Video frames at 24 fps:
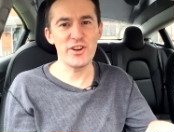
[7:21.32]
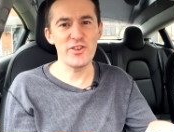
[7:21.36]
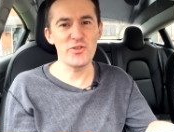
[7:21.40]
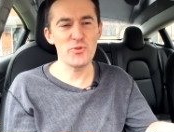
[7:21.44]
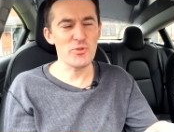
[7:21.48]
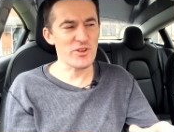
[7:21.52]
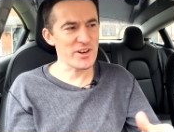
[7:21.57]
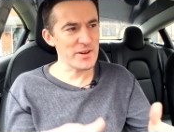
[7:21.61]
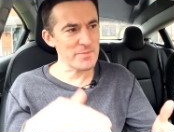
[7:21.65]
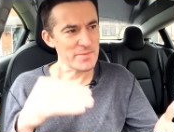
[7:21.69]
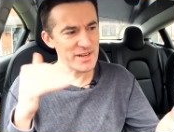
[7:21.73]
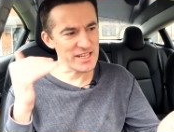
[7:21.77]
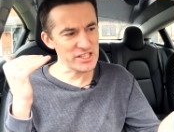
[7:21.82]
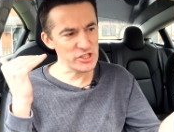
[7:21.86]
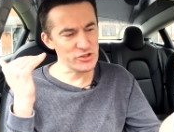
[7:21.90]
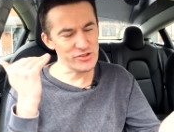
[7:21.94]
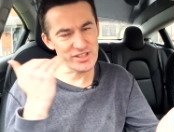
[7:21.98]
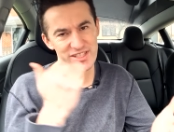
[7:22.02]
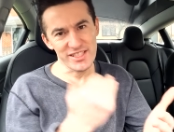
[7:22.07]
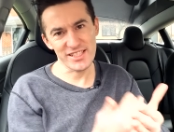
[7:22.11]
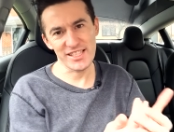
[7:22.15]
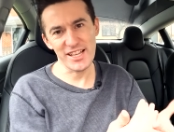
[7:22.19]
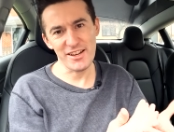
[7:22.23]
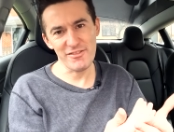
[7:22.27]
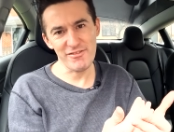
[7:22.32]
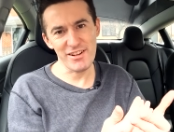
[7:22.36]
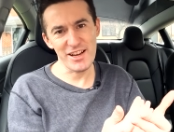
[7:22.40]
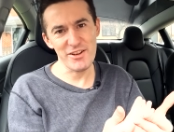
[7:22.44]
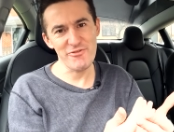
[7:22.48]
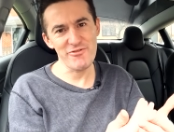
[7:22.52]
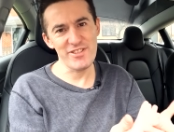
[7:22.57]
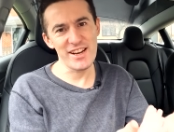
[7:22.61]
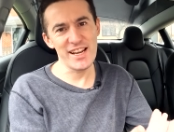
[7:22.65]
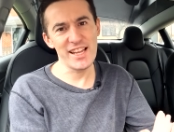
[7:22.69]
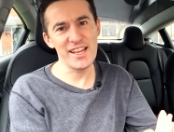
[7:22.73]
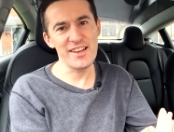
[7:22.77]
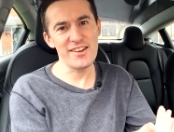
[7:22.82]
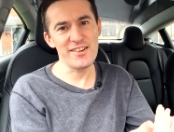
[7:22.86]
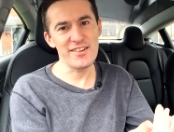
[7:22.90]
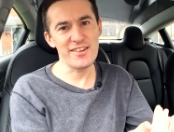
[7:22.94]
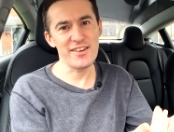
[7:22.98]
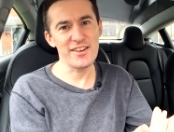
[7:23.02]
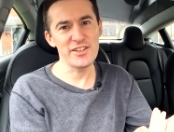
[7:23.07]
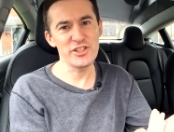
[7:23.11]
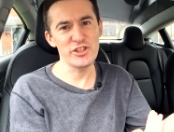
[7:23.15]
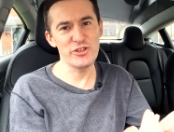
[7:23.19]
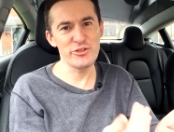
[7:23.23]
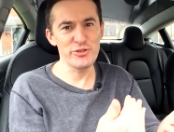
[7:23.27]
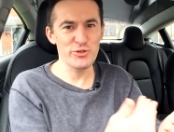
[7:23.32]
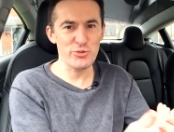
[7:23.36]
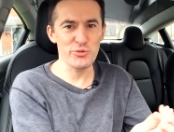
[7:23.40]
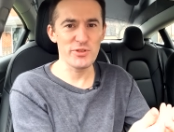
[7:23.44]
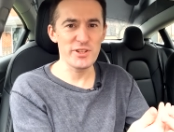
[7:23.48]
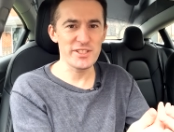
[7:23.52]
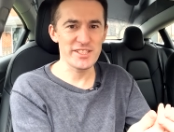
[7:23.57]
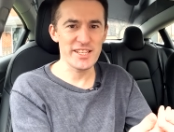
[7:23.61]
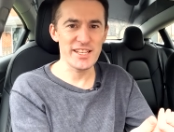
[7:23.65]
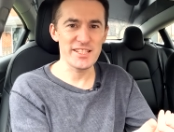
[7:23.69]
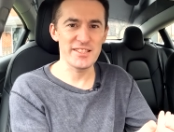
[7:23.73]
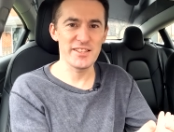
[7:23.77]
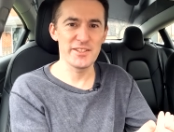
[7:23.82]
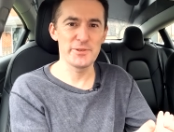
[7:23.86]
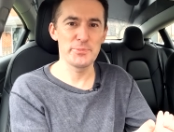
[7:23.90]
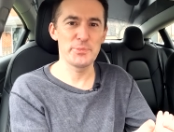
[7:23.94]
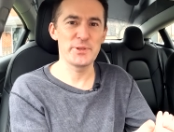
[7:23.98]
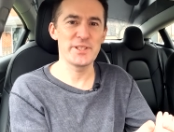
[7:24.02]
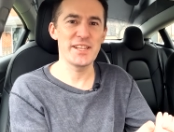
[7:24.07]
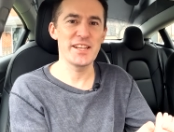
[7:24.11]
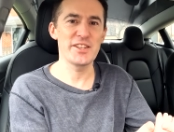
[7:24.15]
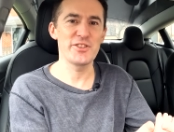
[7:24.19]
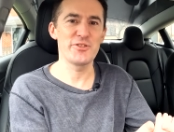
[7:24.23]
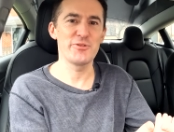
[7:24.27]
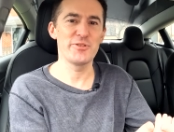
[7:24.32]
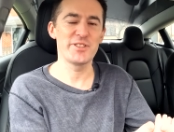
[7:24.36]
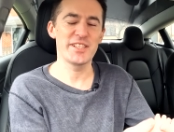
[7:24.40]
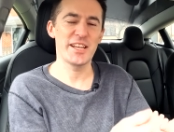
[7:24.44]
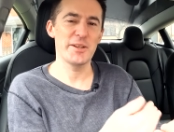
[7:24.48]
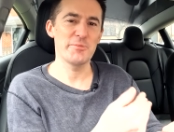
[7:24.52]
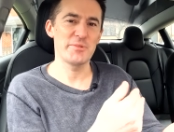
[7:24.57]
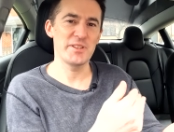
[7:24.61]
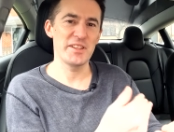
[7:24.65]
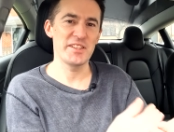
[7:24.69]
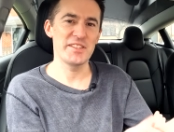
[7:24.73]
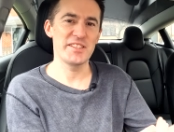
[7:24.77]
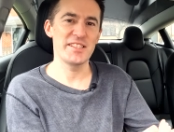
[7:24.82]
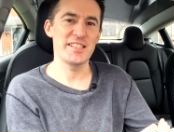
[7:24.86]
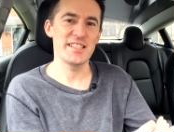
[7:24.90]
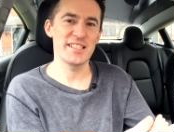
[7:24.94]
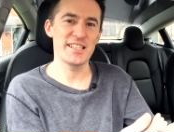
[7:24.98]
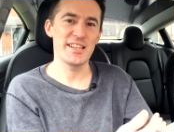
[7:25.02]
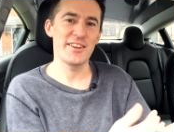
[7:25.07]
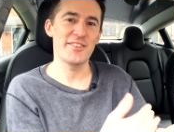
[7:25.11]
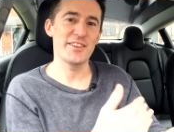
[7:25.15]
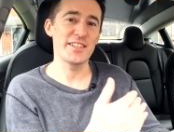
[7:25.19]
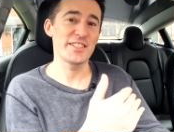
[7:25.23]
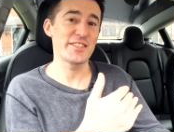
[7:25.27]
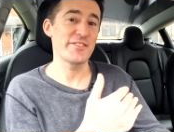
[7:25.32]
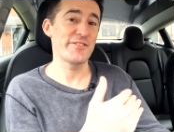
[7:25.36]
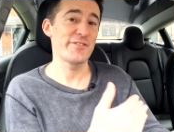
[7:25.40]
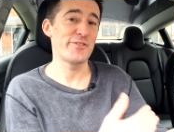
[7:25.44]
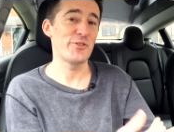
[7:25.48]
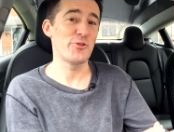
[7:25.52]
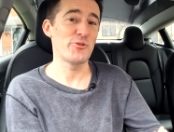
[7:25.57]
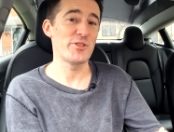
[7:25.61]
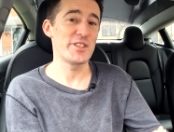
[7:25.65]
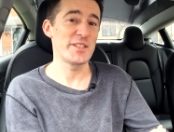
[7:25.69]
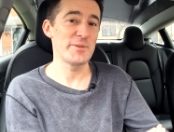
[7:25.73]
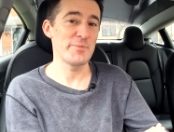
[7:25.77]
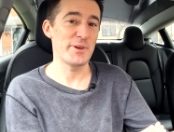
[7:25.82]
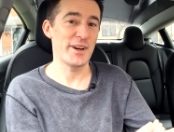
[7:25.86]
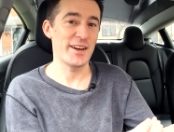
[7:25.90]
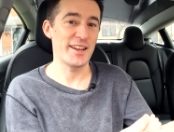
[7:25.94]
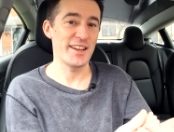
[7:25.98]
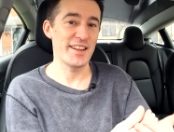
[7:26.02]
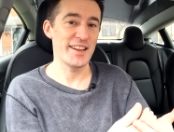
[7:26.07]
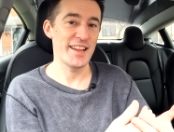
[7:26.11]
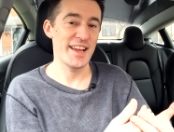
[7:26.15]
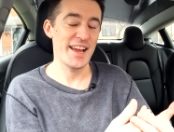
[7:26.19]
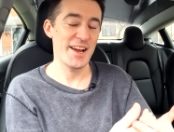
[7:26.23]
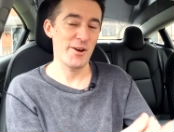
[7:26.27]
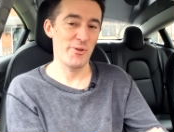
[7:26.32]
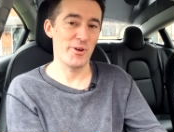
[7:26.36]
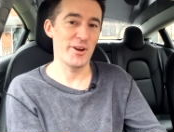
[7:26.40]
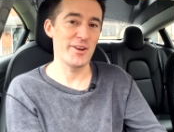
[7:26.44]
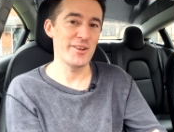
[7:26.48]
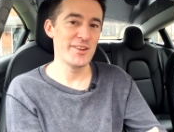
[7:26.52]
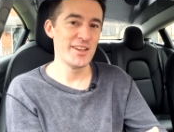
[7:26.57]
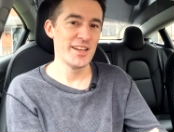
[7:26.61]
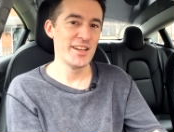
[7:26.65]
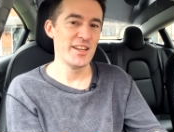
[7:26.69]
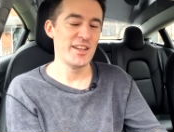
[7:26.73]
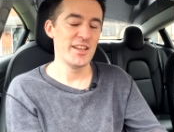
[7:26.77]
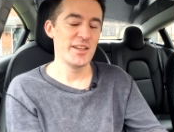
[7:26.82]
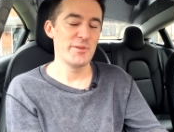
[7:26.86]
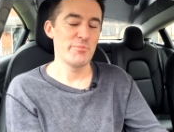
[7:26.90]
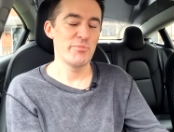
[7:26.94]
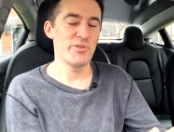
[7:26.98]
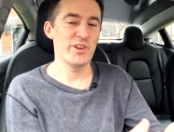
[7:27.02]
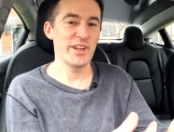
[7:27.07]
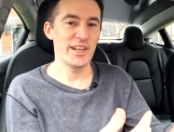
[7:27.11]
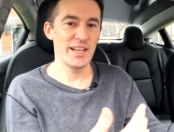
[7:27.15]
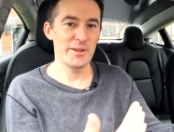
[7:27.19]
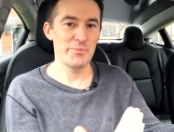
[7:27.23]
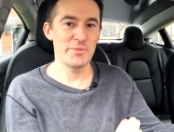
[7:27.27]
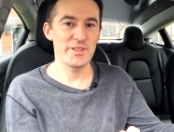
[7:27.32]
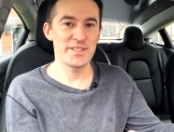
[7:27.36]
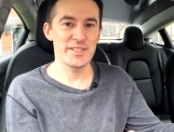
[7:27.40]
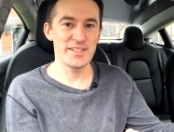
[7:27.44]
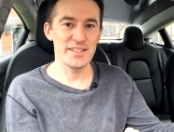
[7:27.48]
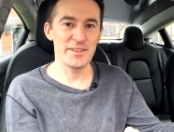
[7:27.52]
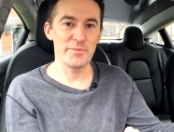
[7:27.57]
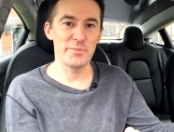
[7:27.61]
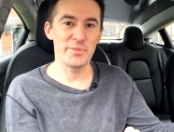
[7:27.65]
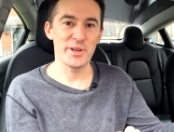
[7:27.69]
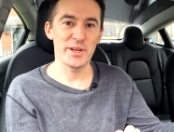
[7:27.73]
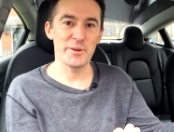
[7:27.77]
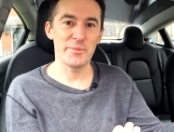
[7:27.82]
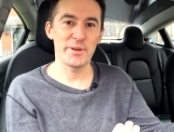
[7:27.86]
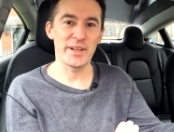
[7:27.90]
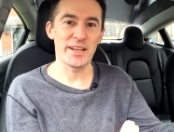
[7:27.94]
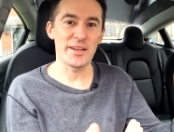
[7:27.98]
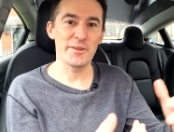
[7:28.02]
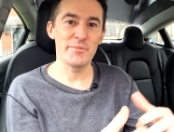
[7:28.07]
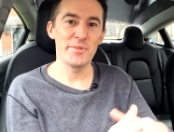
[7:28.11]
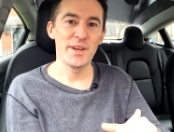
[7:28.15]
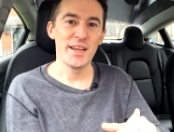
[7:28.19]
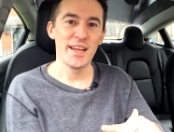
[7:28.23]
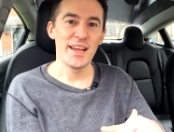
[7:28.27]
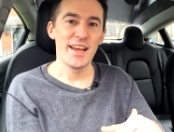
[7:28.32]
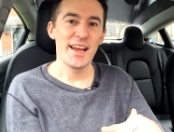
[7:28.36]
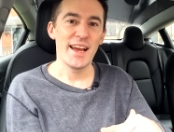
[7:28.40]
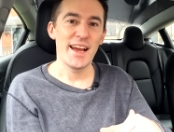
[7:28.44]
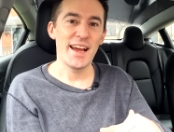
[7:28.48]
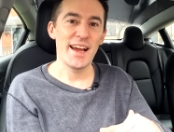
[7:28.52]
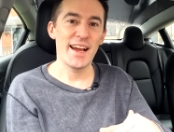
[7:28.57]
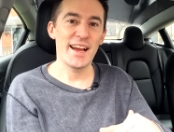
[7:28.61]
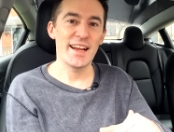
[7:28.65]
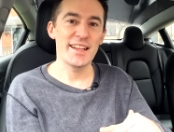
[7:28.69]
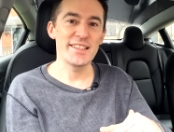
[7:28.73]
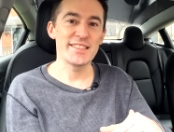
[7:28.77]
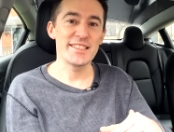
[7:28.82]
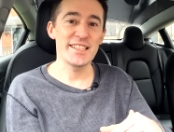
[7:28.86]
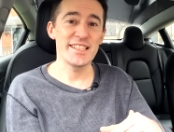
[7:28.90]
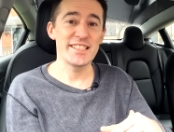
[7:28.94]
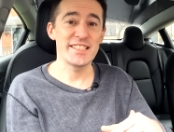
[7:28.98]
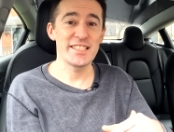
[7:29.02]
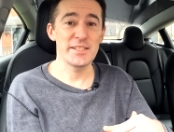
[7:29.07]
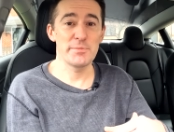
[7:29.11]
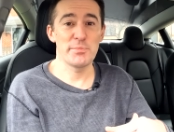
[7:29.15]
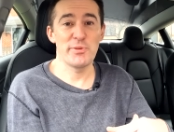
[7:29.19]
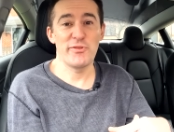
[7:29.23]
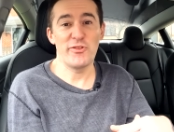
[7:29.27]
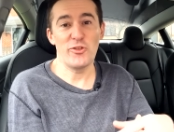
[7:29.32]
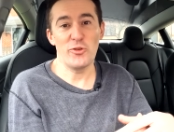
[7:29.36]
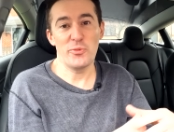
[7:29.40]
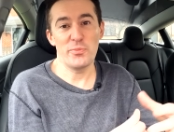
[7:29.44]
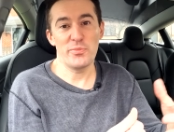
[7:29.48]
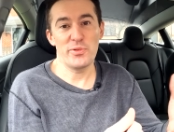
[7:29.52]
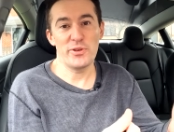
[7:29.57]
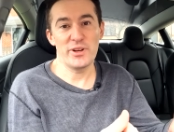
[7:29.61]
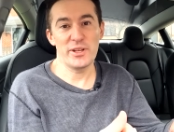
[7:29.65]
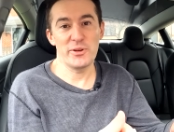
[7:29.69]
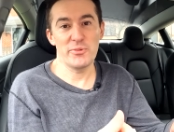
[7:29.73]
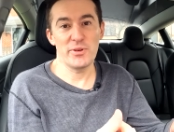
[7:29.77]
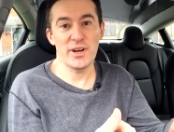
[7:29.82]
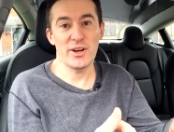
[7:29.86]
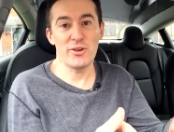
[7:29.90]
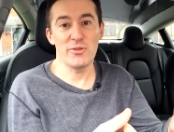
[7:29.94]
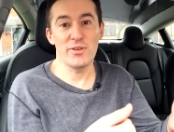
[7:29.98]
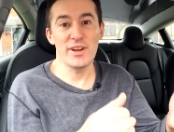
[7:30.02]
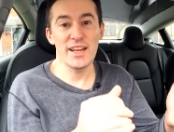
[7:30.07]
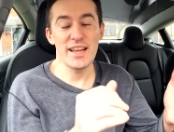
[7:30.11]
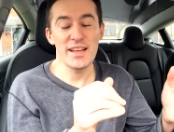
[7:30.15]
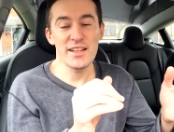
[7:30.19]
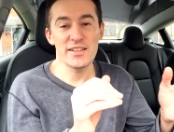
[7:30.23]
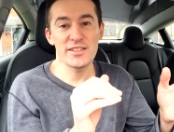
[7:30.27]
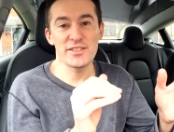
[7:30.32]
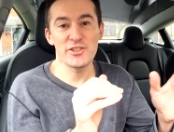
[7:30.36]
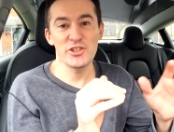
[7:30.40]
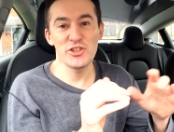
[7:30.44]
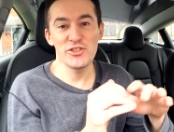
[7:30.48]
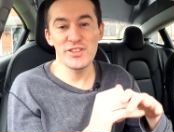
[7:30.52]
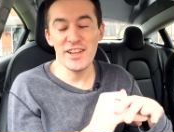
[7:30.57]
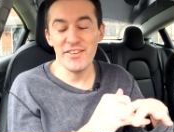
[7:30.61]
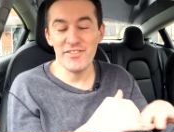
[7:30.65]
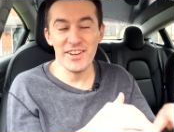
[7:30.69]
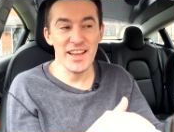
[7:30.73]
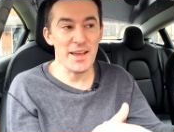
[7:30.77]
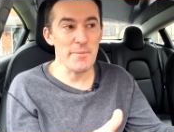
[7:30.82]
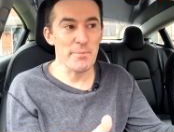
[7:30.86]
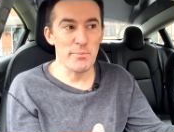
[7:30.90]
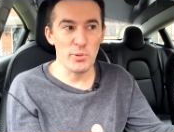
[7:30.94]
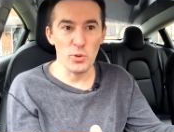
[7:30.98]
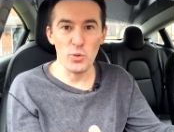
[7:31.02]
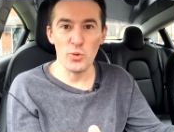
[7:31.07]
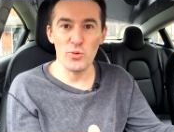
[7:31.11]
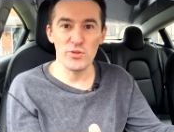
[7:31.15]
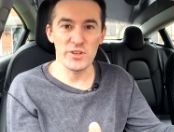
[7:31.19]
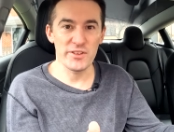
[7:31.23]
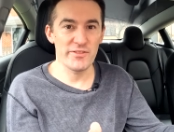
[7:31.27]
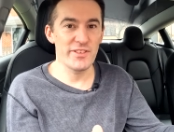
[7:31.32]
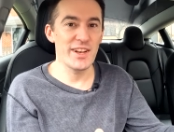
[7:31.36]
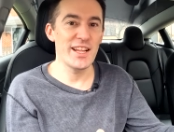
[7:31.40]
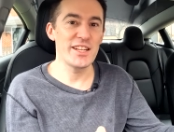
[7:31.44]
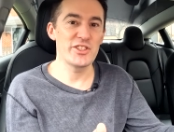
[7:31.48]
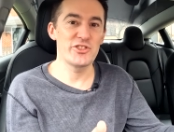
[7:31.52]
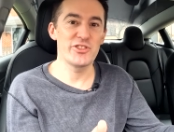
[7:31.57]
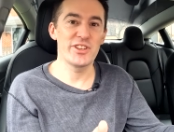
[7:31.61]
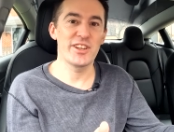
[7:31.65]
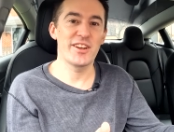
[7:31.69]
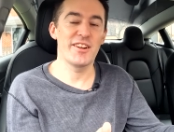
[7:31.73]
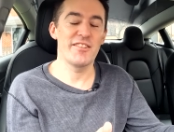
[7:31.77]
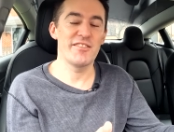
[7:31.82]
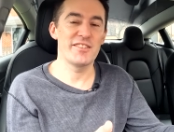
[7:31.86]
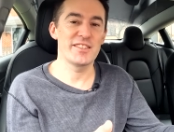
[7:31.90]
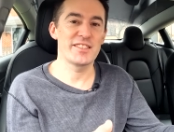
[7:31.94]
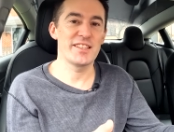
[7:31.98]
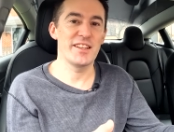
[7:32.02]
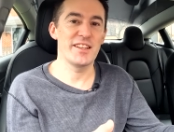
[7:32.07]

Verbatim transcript: road where I managed to accelerate really hard, use all the Tesla's potential to get up to the dizzy heights of 40 mile an hour, pretty limited in Birmingham, and it did perform pretty well. It's You never get bored of electric car